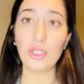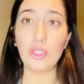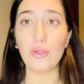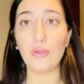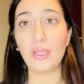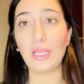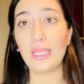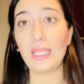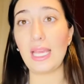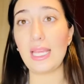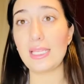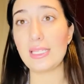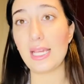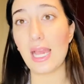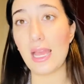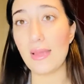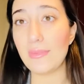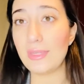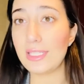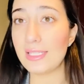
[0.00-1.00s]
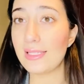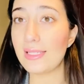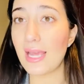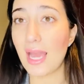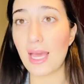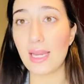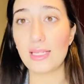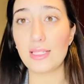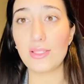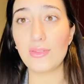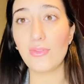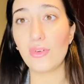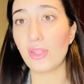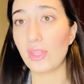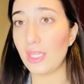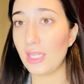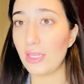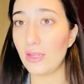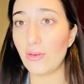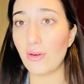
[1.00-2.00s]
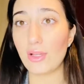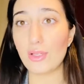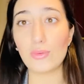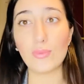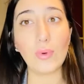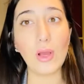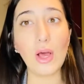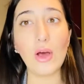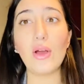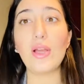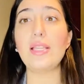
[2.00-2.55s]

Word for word: you can get diamond status for the year as well.